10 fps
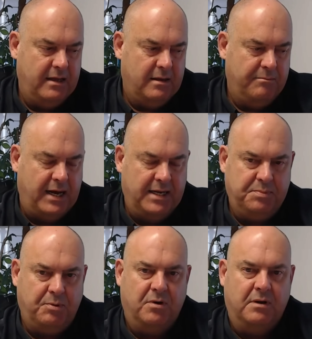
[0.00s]

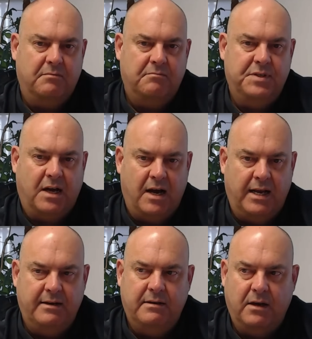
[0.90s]
passport
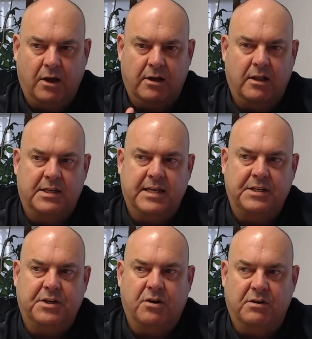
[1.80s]
side,
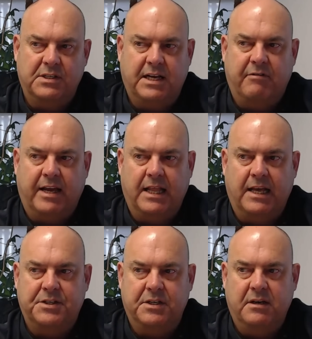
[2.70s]
localization content
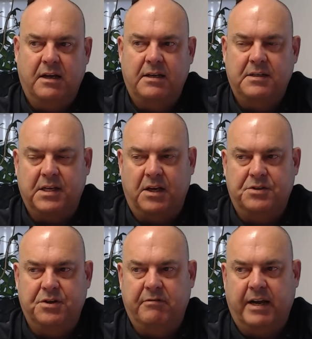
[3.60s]
regulation,
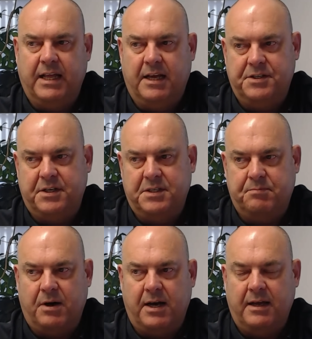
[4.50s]
CO2 regulation is
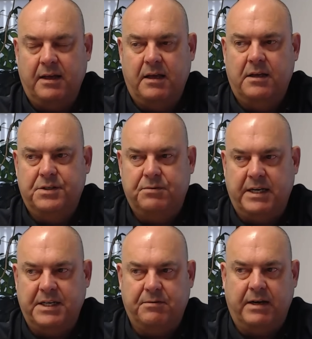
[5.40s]
by
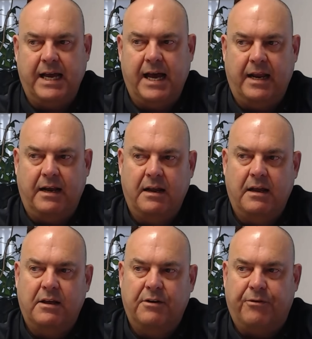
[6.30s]
2028,
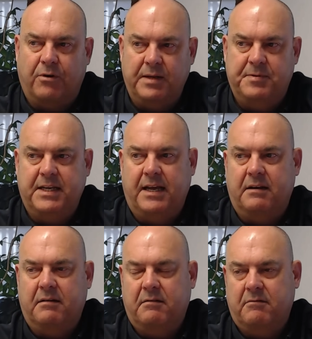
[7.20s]
40%
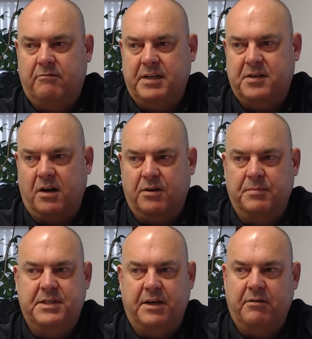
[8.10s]
recycled
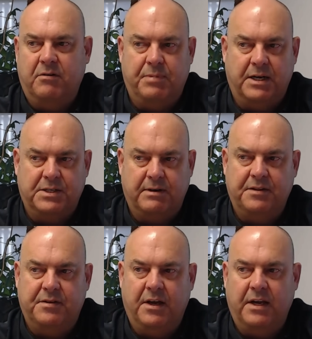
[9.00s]
material by
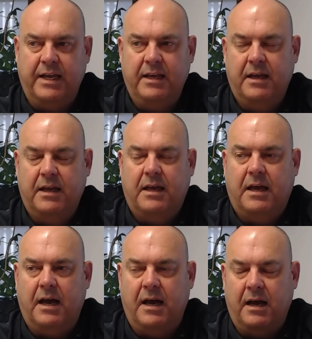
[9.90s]
2030,
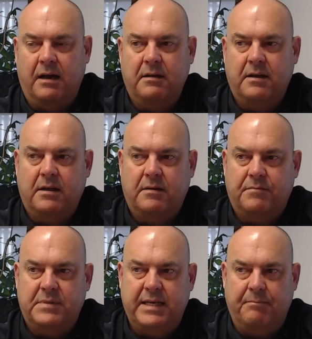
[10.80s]

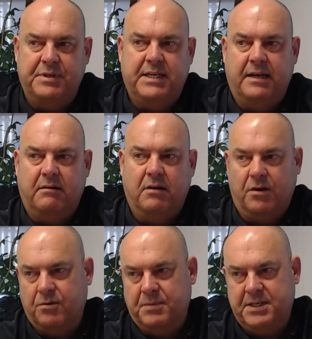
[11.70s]
10%
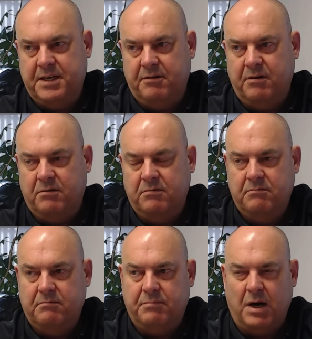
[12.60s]
local material
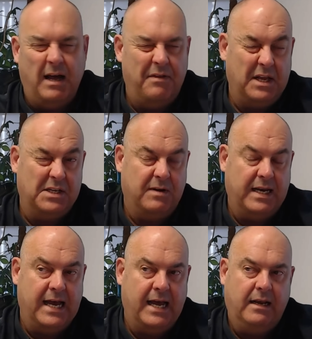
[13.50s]
by, I think,
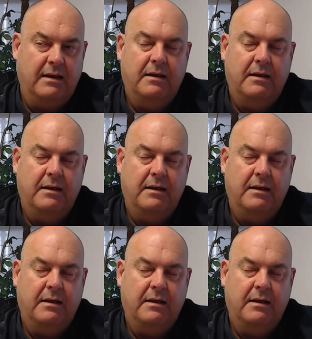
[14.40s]
28.